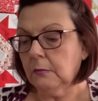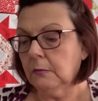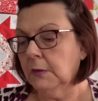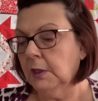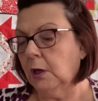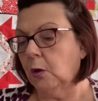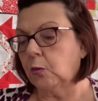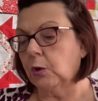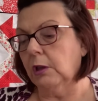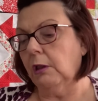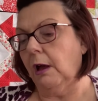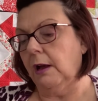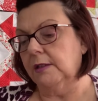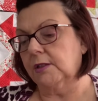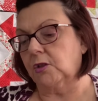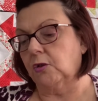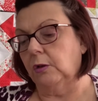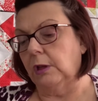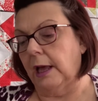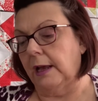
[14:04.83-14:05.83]
I
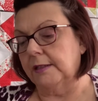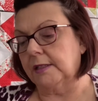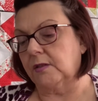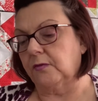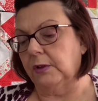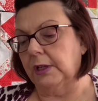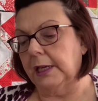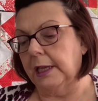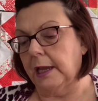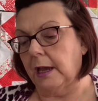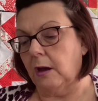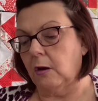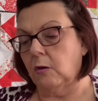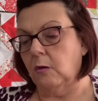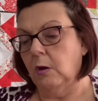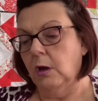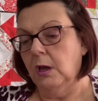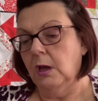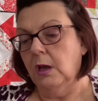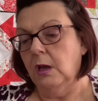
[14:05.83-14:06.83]
realized on last
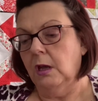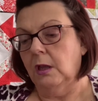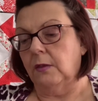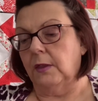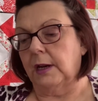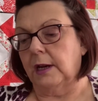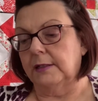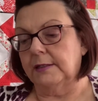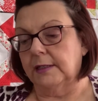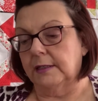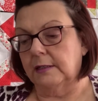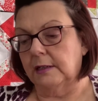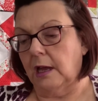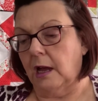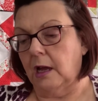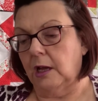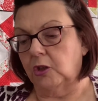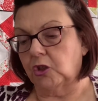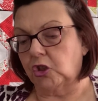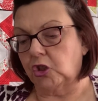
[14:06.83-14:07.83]
video that I did
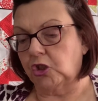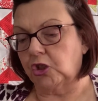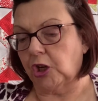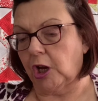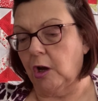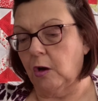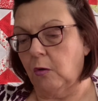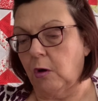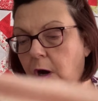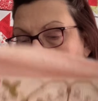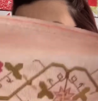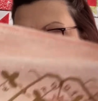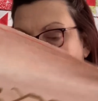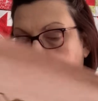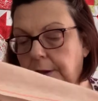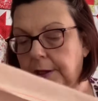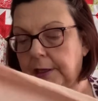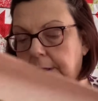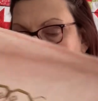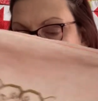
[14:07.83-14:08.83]
not show
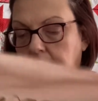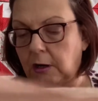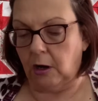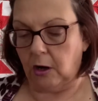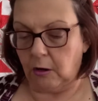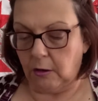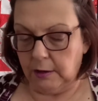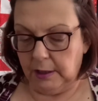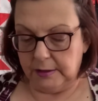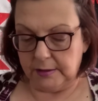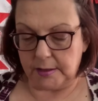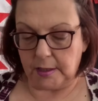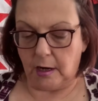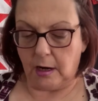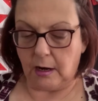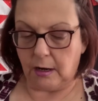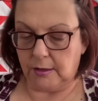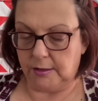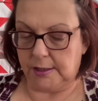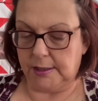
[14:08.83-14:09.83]
her in her
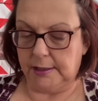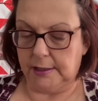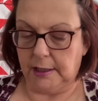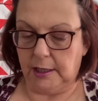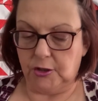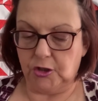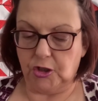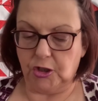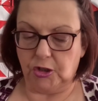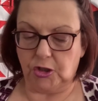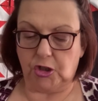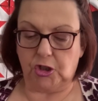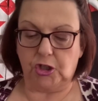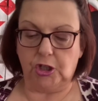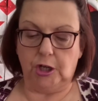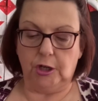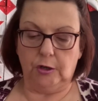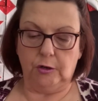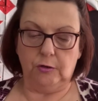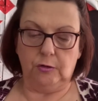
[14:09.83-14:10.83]
entirety. I just
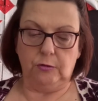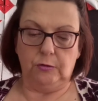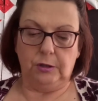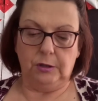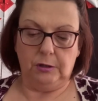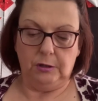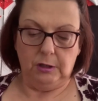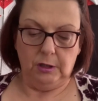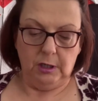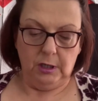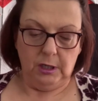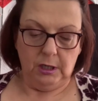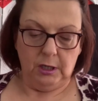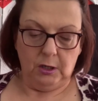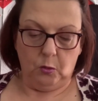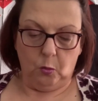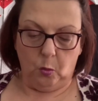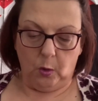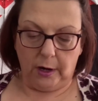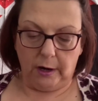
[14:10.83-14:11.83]
showed
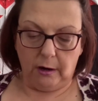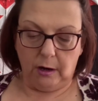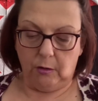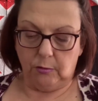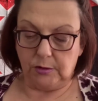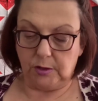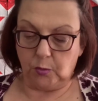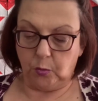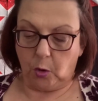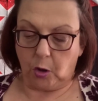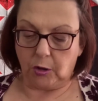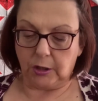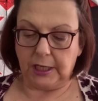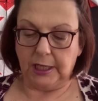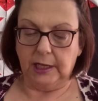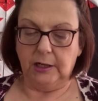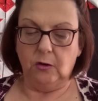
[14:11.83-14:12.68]
where I was working